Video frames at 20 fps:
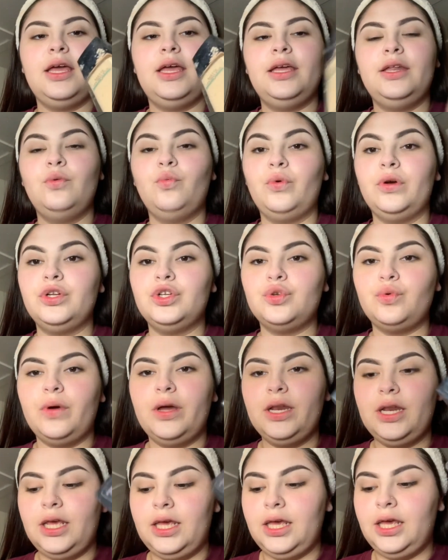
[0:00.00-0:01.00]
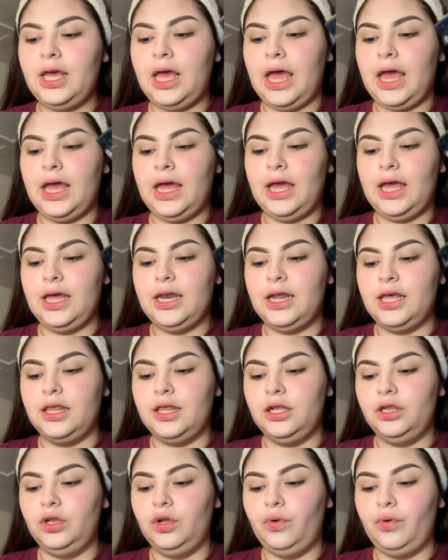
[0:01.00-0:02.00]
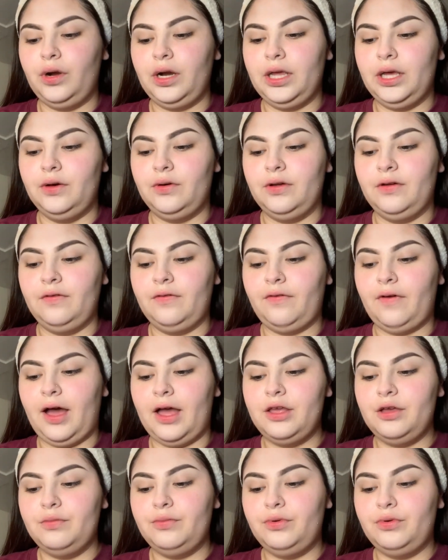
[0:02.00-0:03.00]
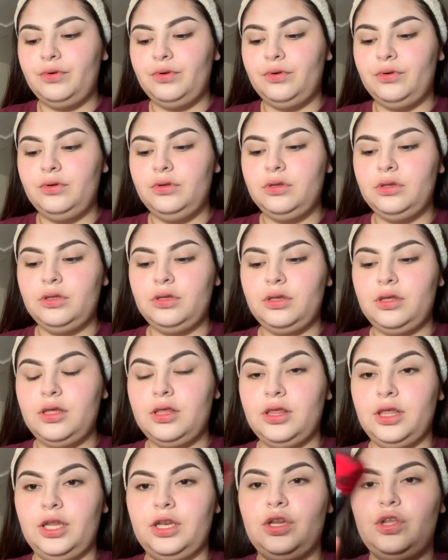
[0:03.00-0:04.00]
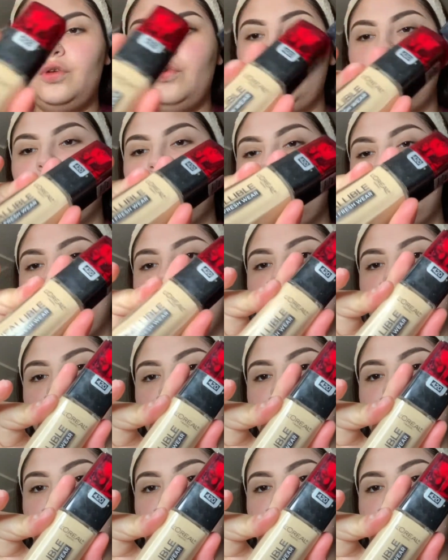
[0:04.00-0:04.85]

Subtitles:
in 120 and the L'Oreal Infallible, the new one.